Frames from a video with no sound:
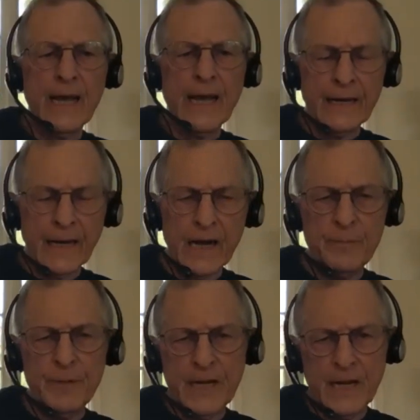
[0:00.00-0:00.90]
And I
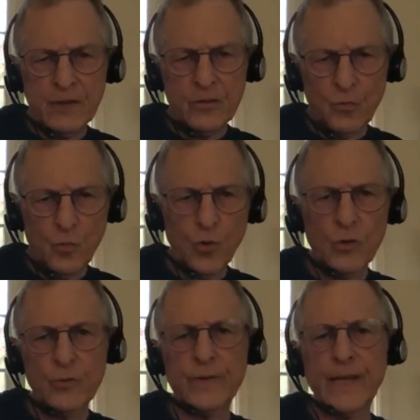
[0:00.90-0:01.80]
began to
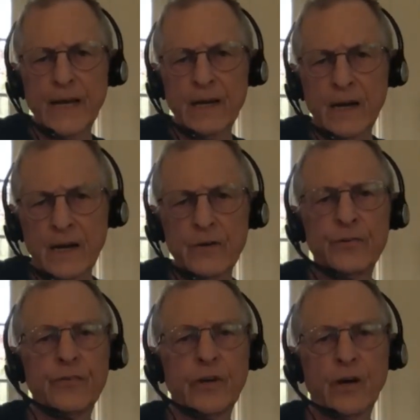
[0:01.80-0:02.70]
work with that higher
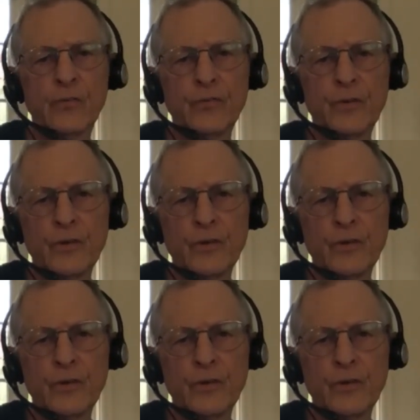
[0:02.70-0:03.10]
self